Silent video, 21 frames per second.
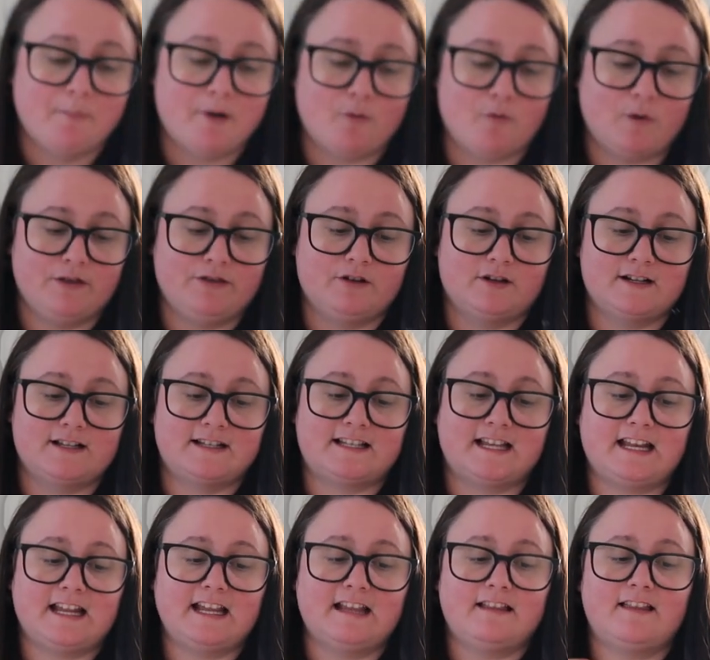but when they're
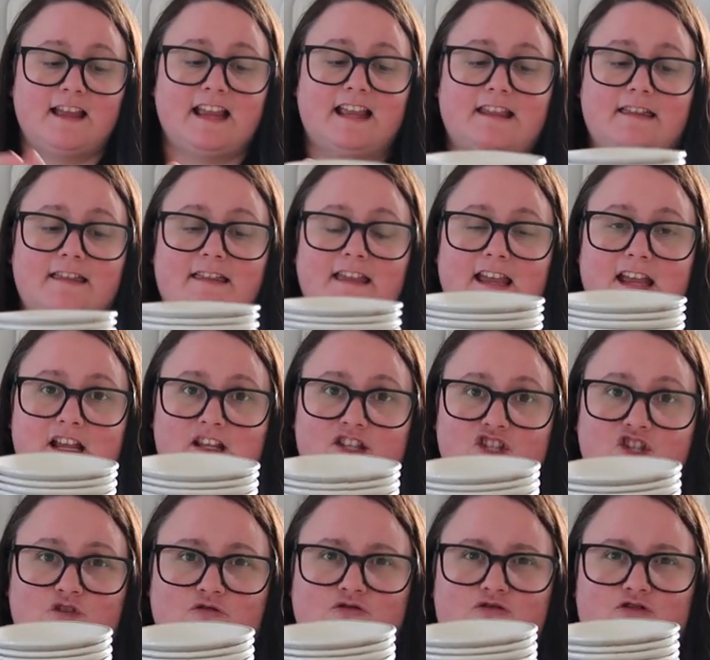sitting like
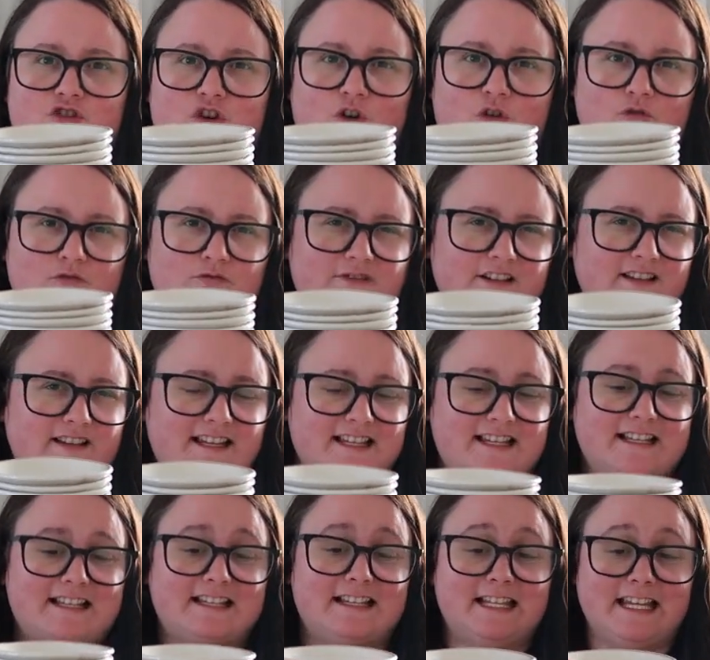this, you don't
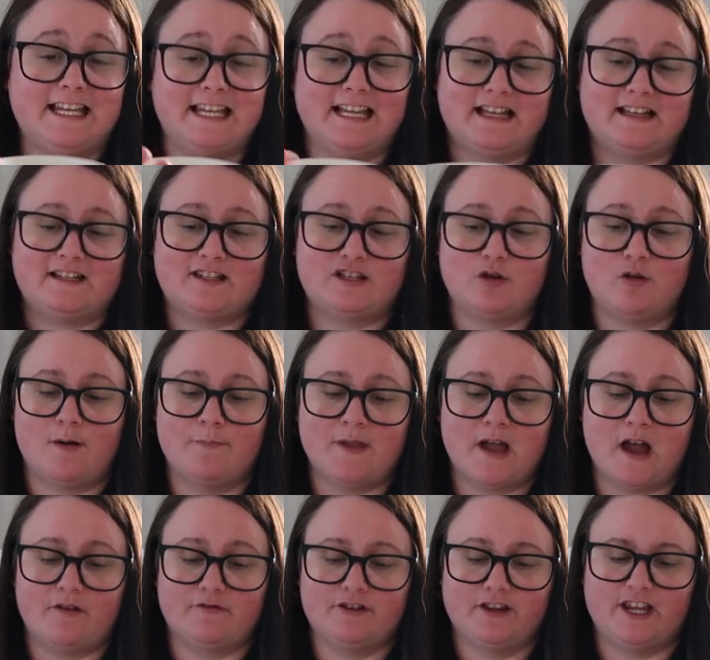really see it, so I'm
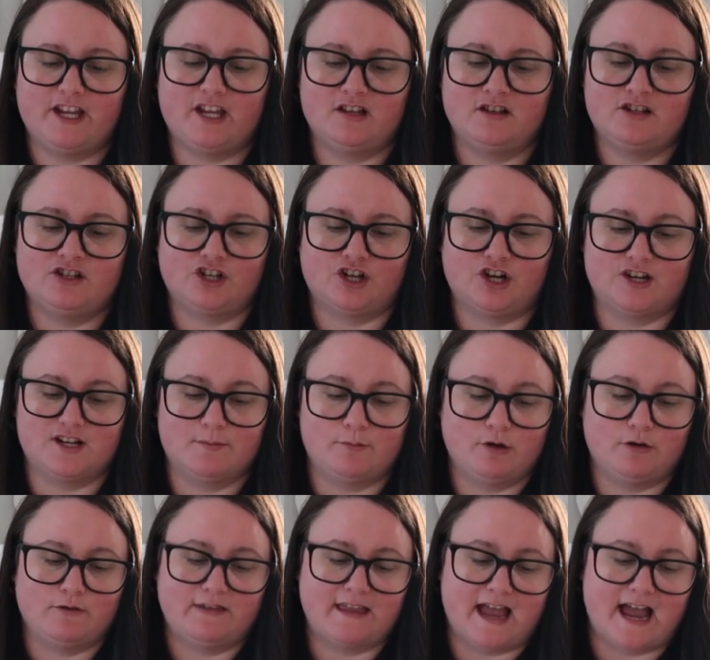not really concerned
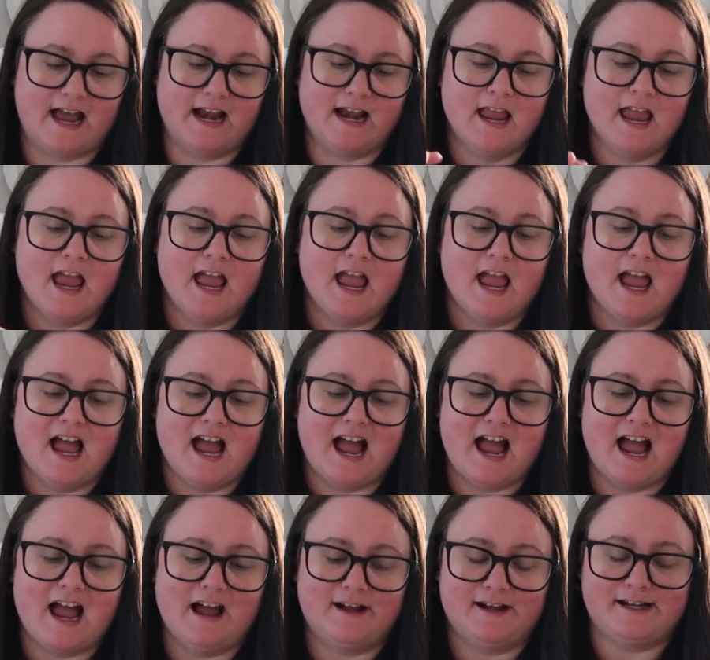about that.
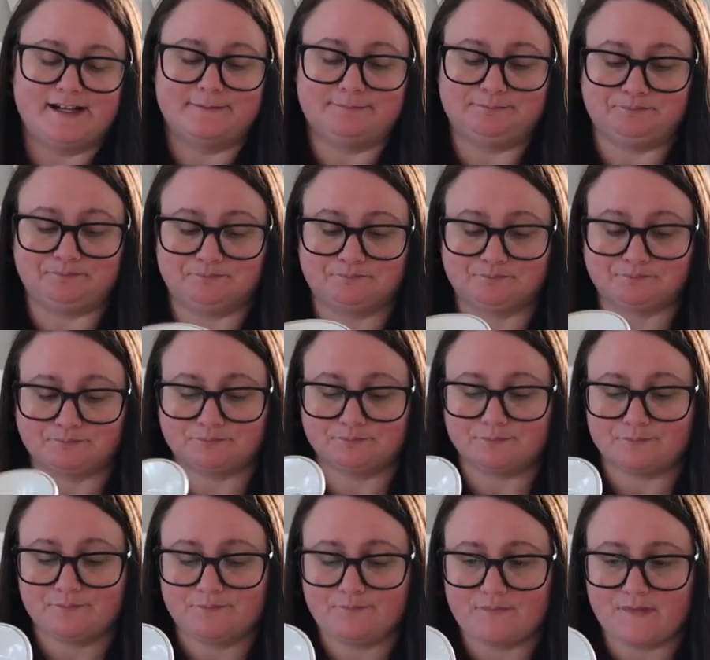Um,
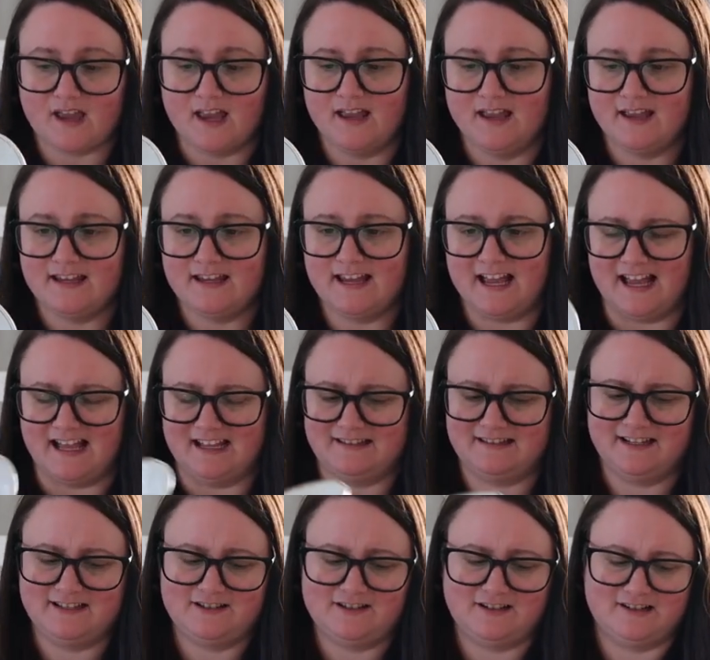yeah,
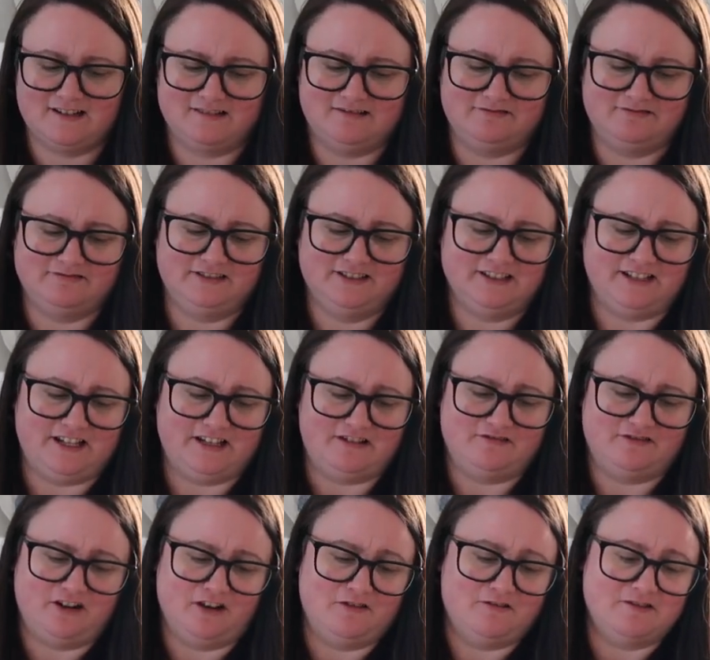these are really
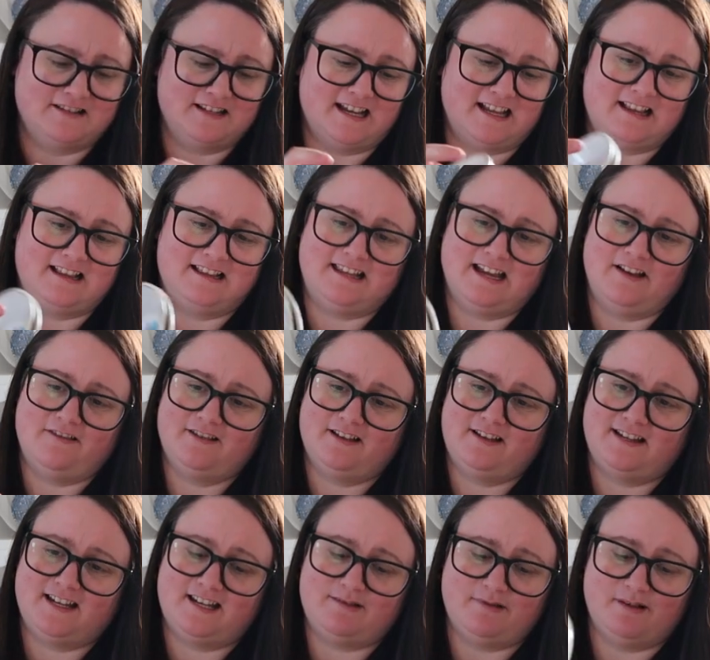gross. Like
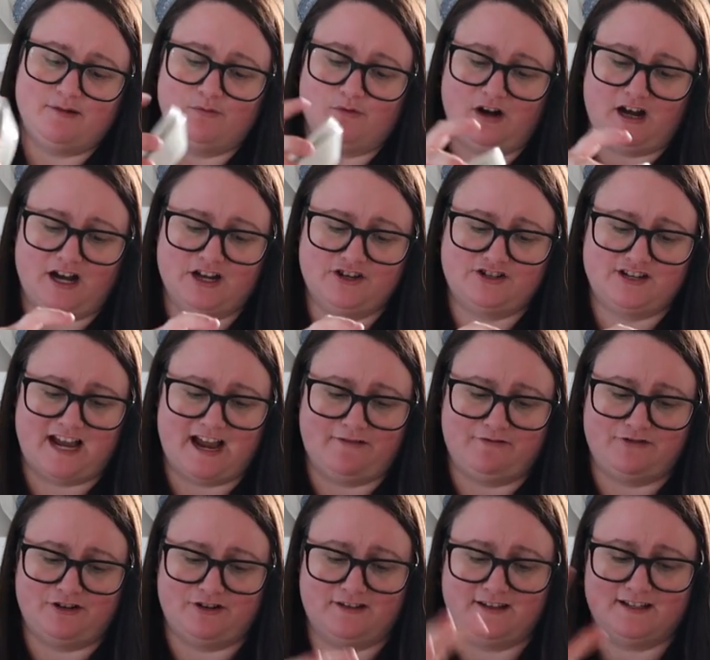definitely need to be washed
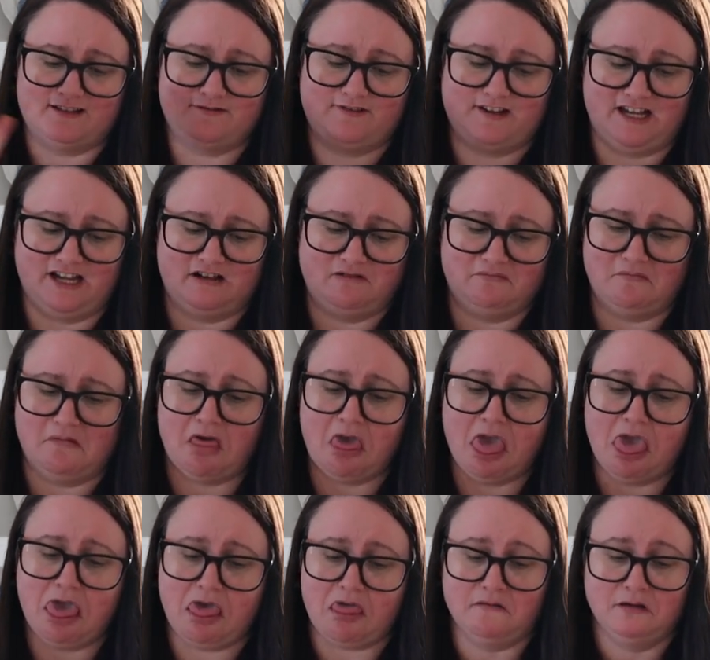after this video.
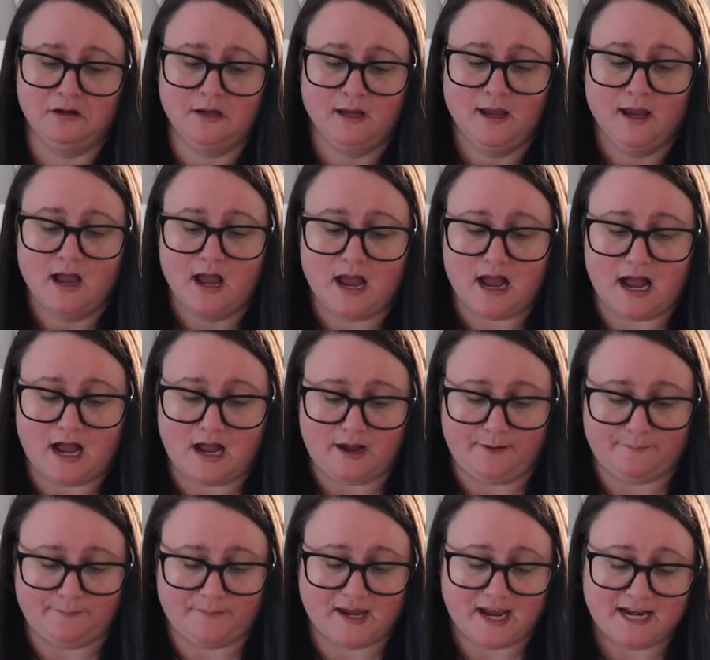But
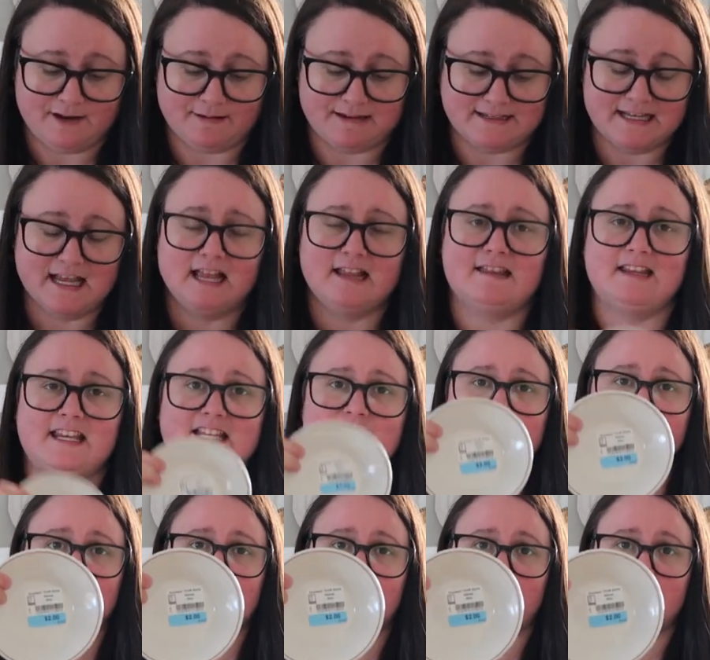um, anyways, these
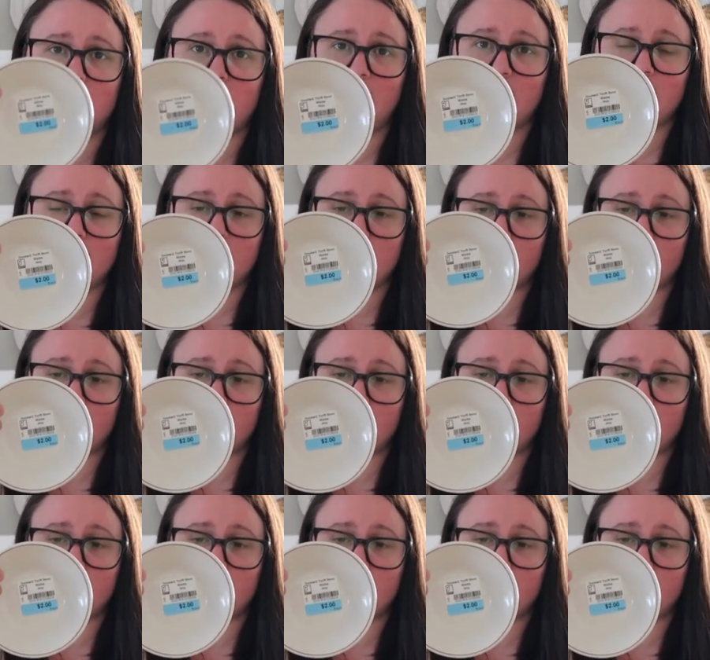were all